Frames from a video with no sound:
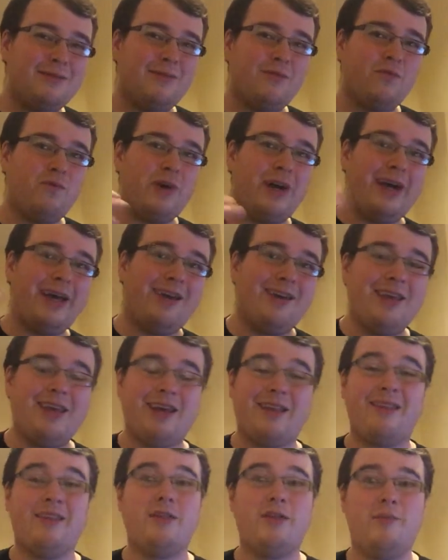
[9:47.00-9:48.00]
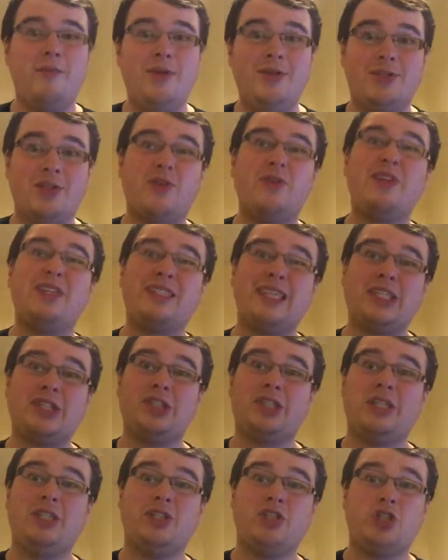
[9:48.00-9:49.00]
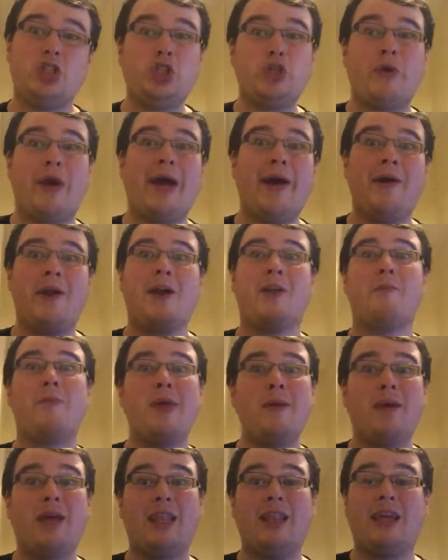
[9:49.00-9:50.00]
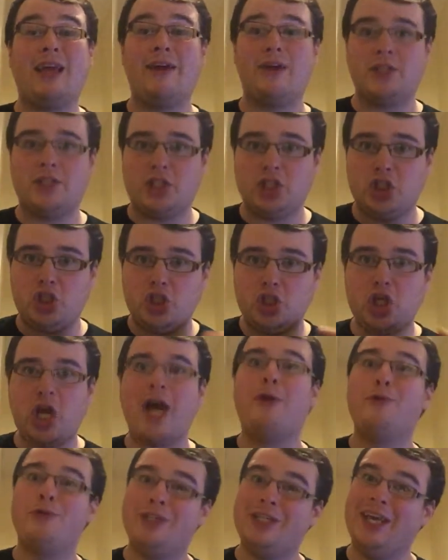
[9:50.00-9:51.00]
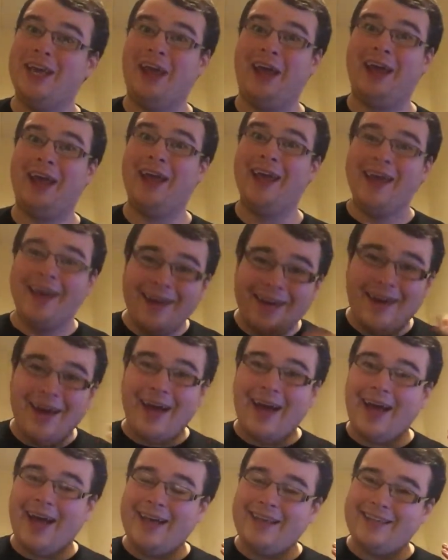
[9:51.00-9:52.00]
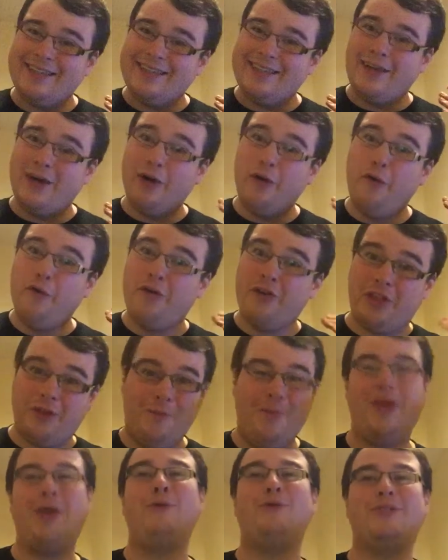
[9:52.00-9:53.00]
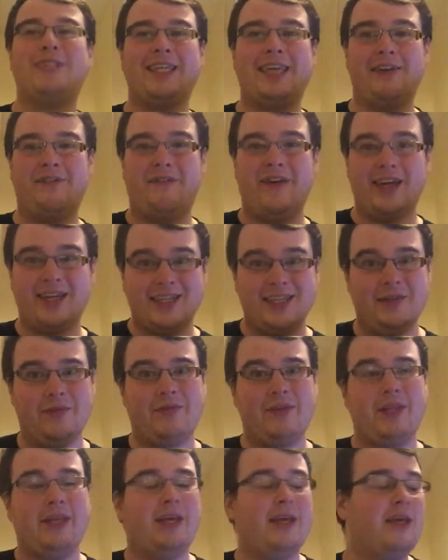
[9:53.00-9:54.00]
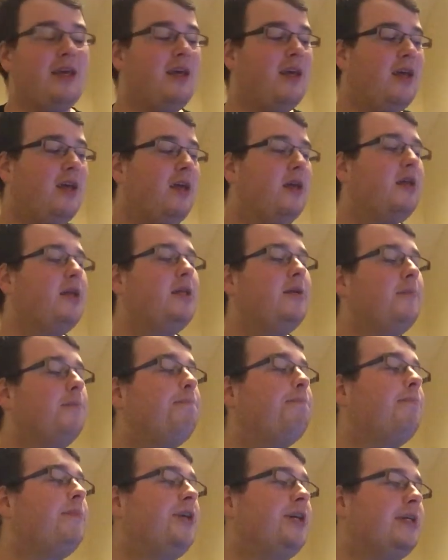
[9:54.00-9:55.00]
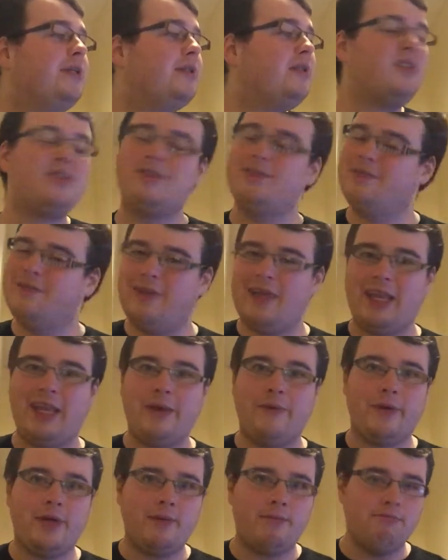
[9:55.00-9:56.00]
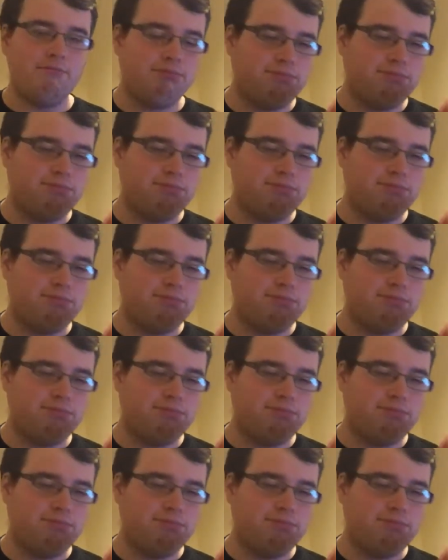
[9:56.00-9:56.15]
where the music would essentially just drown out, and the characters are shouting and over the music effectively. But anyway,